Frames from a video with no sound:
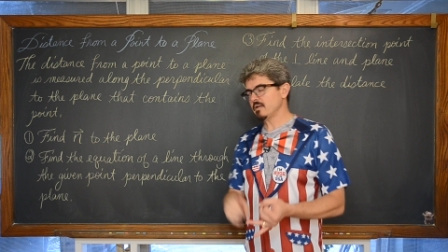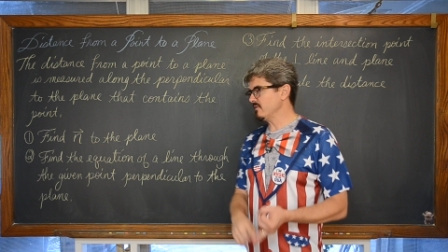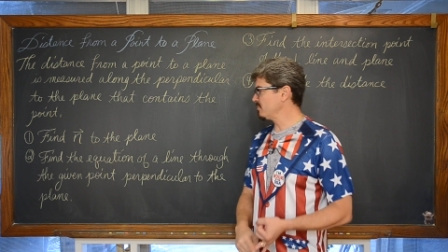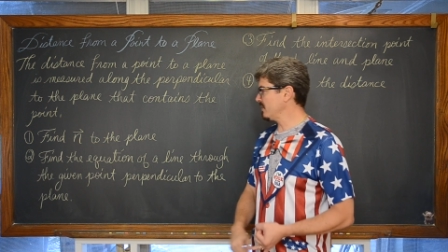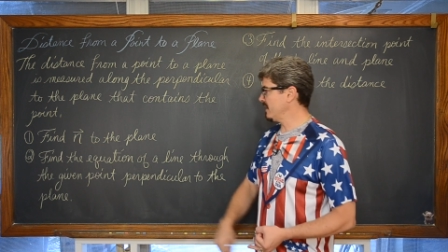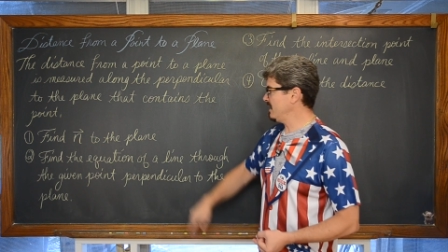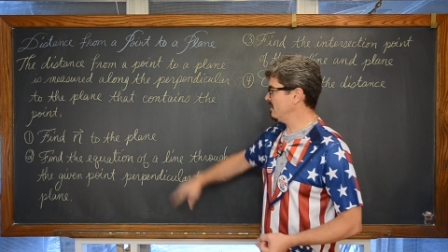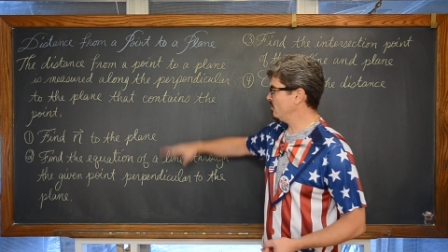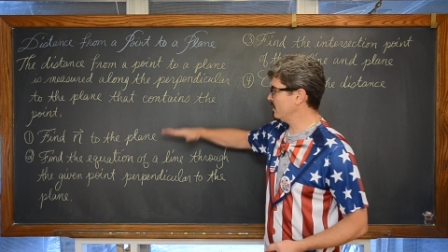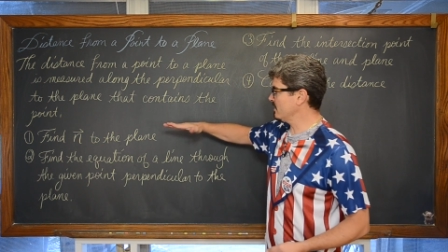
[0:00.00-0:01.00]
a given
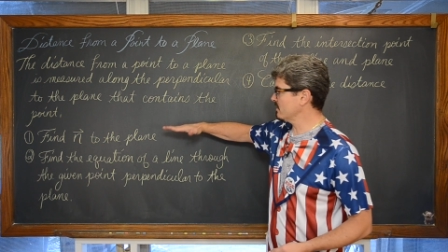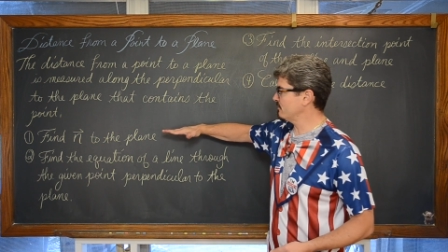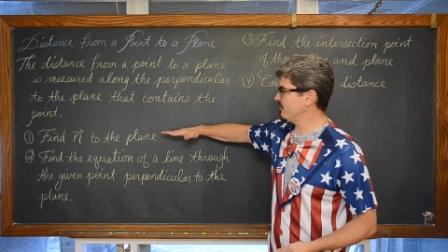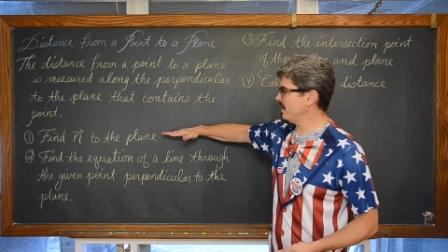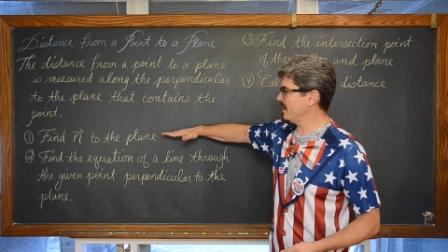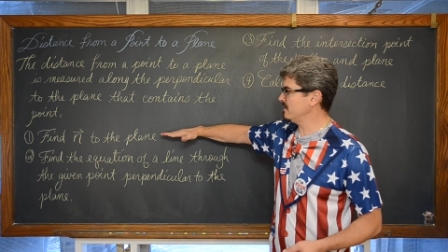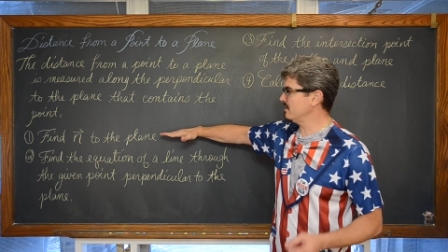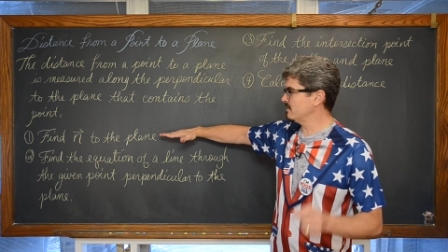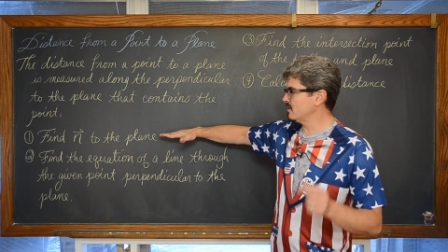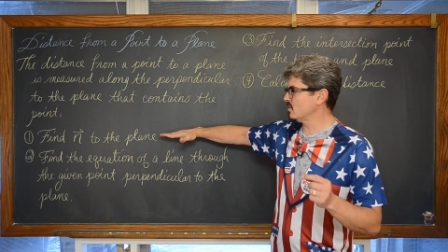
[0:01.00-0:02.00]
plane? Well, you're going to find
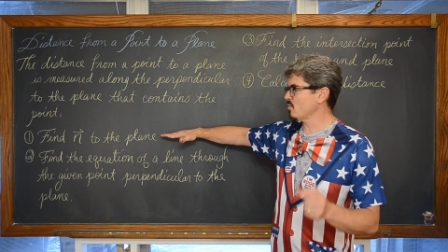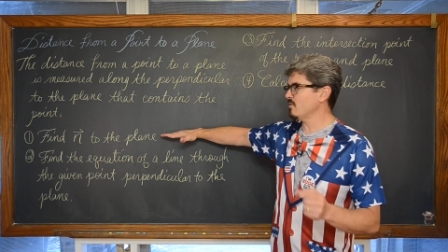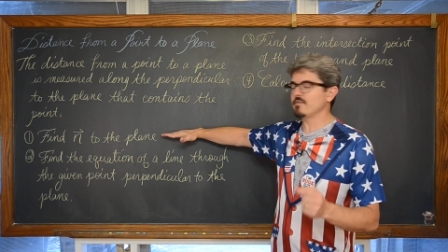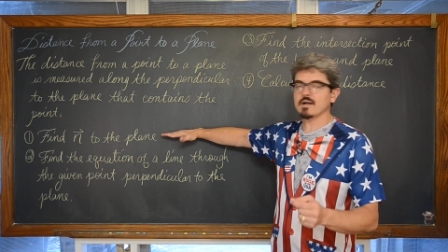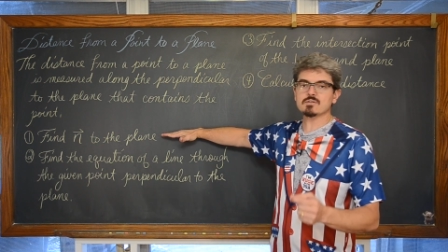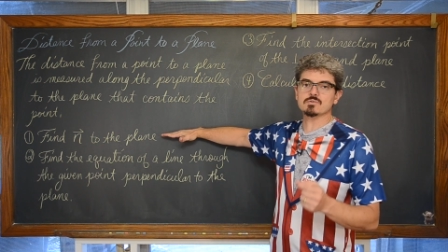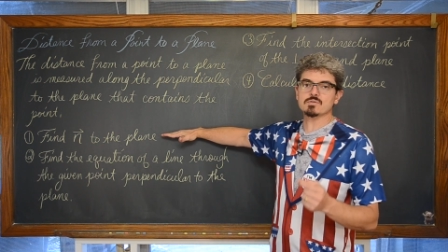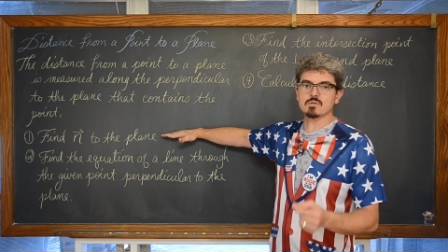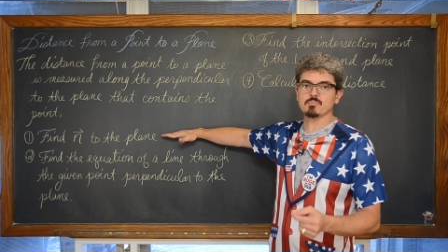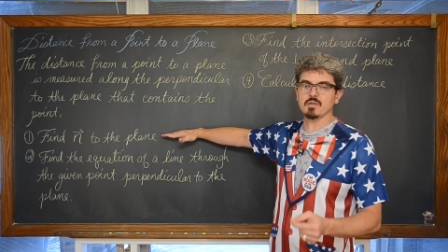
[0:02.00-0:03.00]
the normal vector
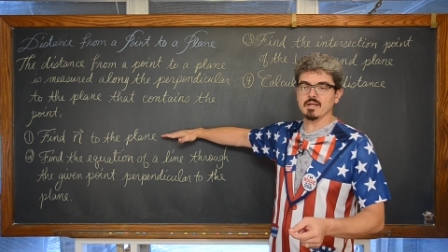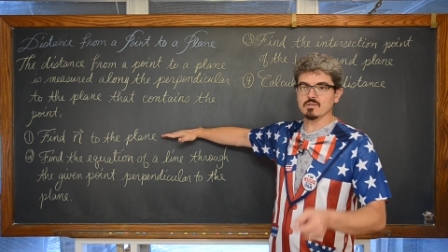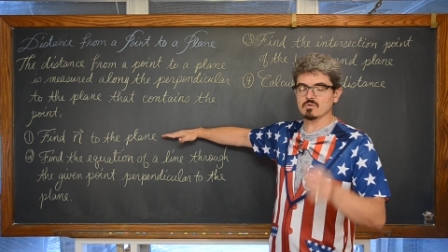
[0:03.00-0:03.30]
to the plane.